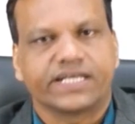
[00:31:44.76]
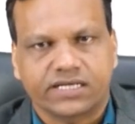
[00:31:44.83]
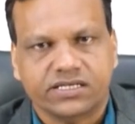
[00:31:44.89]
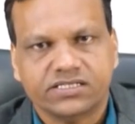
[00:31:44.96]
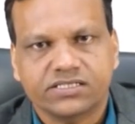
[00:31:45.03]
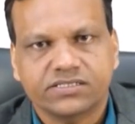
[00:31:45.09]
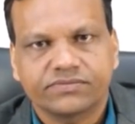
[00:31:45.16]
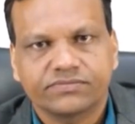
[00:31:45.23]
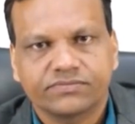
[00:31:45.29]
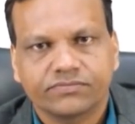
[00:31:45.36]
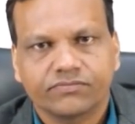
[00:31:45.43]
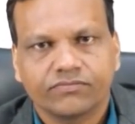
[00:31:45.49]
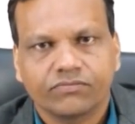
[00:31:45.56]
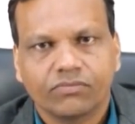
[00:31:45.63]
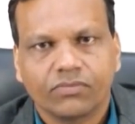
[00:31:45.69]
drugs.
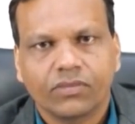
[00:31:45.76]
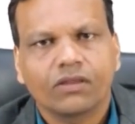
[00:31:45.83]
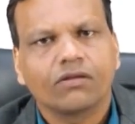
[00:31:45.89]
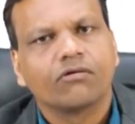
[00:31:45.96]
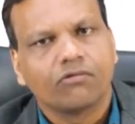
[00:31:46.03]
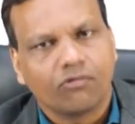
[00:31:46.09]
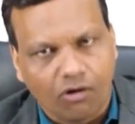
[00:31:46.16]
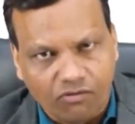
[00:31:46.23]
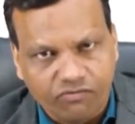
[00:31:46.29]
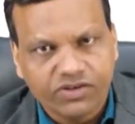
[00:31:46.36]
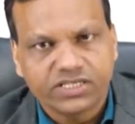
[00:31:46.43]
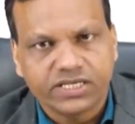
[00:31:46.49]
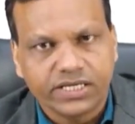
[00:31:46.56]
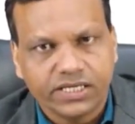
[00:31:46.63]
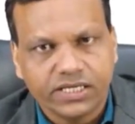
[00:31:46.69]

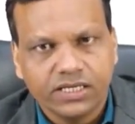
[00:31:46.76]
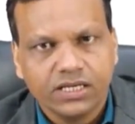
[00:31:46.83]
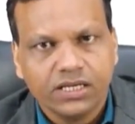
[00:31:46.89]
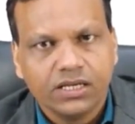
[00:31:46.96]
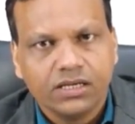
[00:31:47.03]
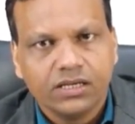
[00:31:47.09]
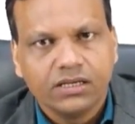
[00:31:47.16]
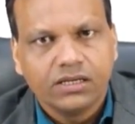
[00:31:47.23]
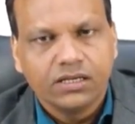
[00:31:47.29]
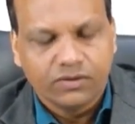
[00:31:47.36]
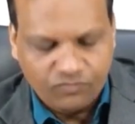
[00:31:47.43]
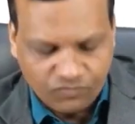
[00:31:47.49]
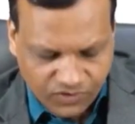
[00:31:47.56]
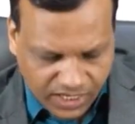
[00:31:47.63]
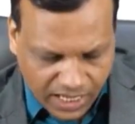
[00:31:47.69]
Obviously,
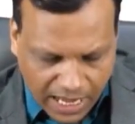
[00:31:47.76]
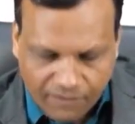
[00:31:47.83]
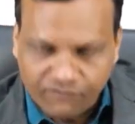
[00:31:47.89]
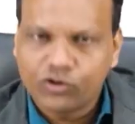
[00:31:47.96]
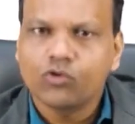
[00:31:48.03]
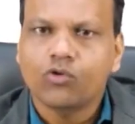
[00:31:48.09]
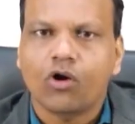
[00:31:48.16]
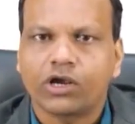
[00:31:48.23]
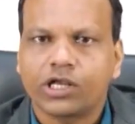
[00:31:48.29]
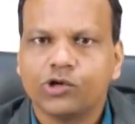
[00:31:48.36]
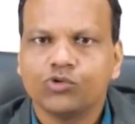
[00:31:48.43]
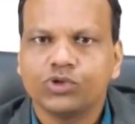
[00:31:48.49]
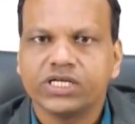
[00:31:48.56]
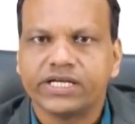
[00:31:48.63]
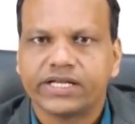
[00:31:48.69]
we have to
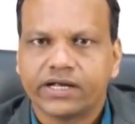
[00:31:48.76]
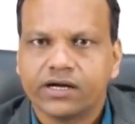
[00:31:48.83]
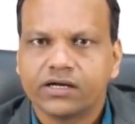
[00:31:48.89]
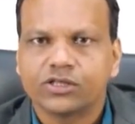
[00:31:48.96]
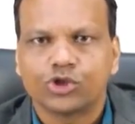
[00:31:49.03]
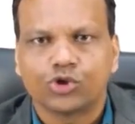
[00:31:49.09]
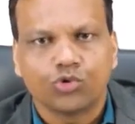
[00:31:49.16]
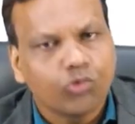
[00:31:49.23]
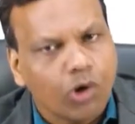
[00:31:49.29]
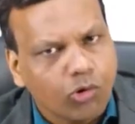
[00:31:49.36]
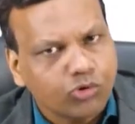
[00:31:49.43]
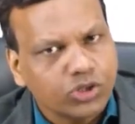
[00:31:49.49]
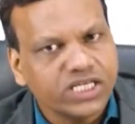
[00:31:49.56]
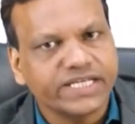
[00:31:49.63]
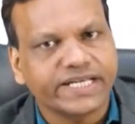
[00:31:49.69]
continue the drug
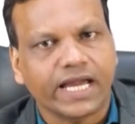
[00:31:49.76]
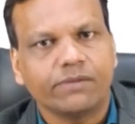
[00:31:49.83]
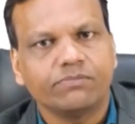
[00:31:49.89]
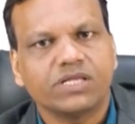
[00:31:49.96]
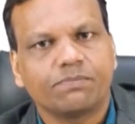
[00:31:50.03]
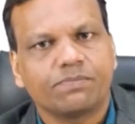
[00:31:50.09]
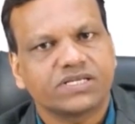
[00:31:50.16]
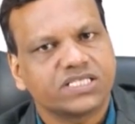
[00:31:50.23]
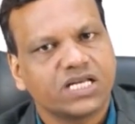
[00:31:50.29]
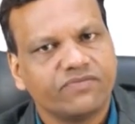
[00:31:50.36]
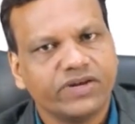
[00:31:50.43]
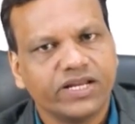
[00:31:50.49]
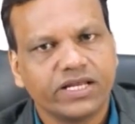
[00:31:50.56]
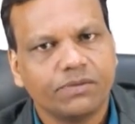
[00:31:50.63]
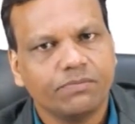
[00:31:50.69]
throughout the time the person
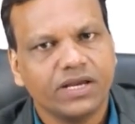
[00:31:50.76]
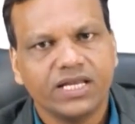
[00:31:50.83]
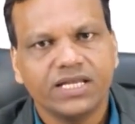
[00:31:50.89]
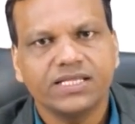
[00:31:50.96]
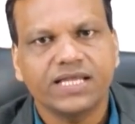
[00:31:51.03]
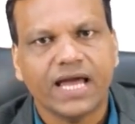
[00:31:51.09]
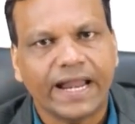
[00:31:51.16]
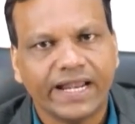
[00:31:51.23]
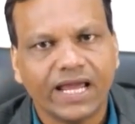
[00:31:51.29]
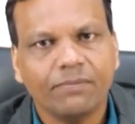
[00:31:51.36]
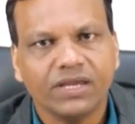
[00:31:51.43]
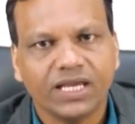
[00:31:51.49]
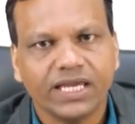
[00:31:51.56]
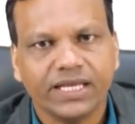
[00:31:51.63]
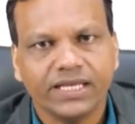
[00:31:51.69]
will remain in
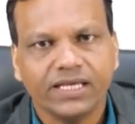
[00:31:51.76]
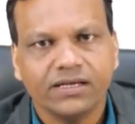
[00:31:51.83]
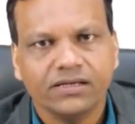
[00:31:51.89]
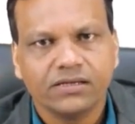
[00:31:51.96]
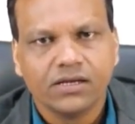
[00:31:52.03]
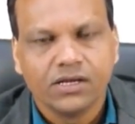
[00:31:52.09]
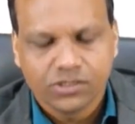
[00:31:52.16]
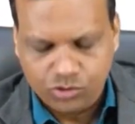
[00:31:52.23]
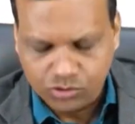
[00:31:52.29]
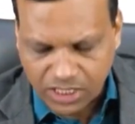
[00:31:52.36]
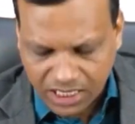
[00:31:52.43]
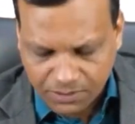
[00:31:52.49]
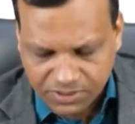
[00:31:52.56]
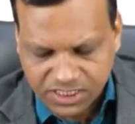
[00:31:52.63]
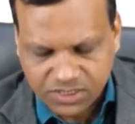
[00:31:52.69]
endemic area. So
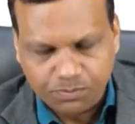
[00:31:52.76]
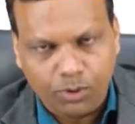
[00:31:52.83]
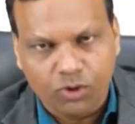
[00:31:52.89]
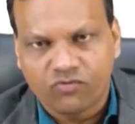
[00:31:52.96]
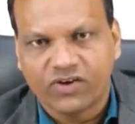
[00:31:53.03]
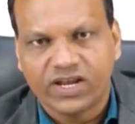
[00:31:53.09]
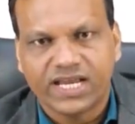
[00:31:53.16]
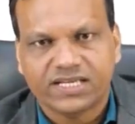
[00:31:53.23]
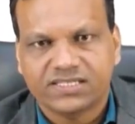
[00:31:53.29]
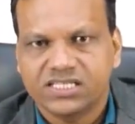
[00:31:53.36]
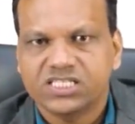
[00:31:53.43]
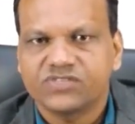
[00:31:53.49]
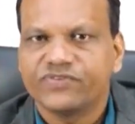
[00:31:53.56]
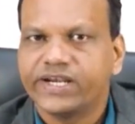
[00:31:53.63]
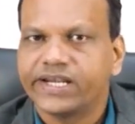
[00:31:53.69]
that means
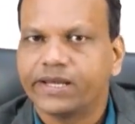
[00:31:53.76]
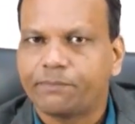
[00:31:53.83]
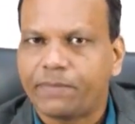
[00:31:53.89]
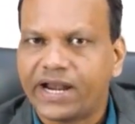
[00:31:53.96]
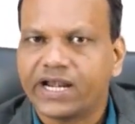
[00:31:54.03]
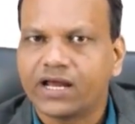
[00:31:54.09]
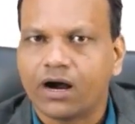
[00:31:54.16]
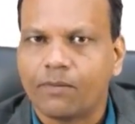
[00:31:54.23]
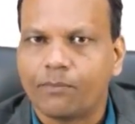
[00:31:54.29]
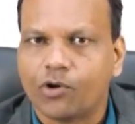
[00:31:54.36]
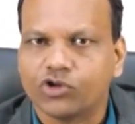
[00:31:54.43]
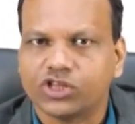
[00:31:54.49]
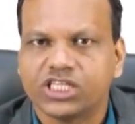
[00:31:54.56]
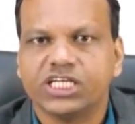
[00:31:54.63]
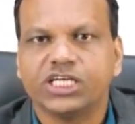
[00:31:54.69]
prophylaxis will depend
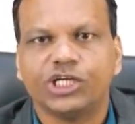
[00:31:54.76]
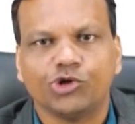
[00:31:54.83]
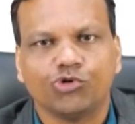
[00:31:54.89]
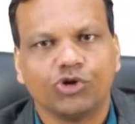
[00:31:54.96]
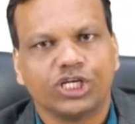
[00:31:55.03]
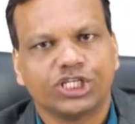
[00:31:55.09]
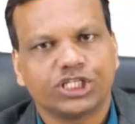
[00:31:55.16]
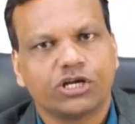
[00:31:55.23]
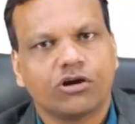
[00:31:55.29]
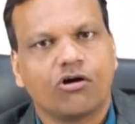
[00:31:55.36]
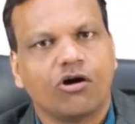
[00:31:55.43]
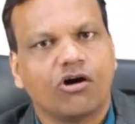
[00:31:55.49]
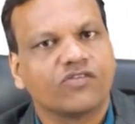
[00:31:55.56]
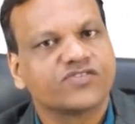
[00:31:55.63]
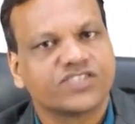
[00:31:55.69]
upon the duration
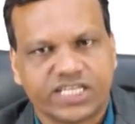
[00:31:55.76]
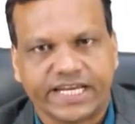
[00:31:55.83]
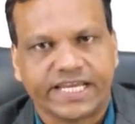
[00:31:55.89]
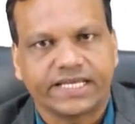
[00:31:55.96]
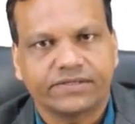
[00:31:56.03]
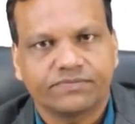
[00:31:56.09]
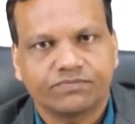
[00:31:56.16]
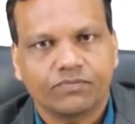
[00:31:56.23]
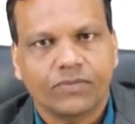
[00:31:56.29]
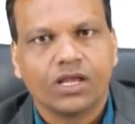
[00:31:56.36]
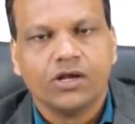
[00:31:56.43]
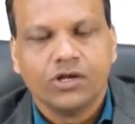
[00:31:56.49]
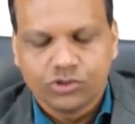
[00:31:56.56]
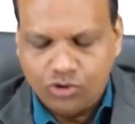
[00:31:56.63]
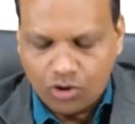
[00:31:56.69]
of stay.
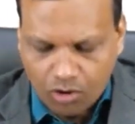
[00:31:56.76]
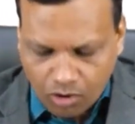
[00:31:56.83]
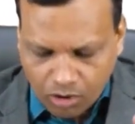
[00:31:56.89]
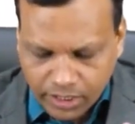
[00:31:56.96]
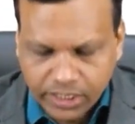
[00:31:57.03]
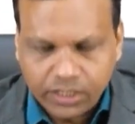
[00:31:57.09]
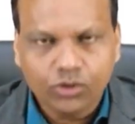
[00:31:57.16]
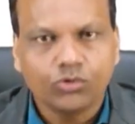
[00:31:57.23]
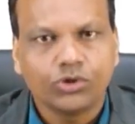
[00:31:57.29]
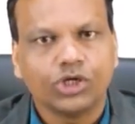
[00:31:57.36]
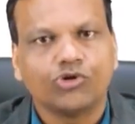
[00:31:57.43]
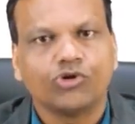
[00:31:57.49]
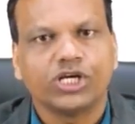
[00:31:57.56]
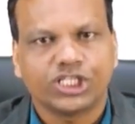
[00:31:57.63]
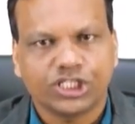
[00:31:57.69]
So according to
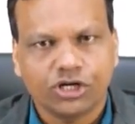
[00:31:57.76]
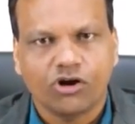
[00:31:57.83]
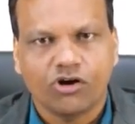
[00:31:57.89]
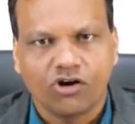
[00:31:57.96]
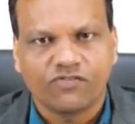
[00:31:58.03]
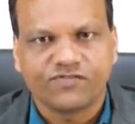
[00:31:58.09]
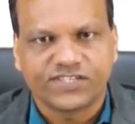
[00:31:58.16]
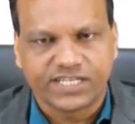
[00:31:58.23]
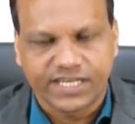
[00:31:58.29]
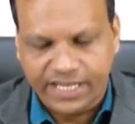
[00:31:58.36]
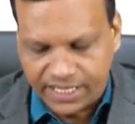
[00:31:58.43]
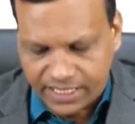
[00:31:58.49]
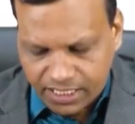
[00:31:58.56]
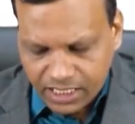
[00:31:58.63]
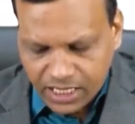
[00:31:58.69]
duration of
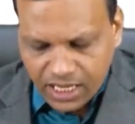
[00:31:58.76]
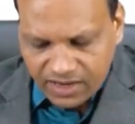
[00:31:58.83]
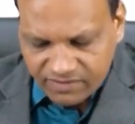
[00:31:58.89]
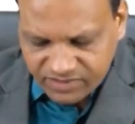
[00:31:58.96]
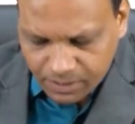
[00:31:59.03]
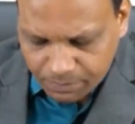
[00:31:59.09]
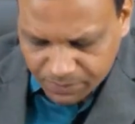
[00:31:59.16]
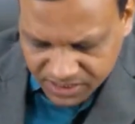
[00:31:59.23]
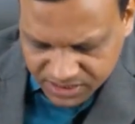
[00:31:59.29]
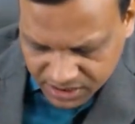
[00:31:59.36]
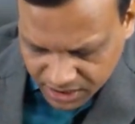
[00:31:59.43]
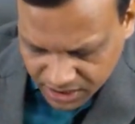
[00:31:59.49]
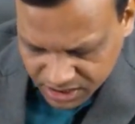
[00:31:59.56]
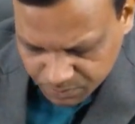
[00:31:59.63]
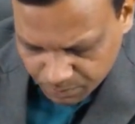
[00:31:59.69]
stay, if the
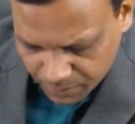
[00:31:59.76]
person is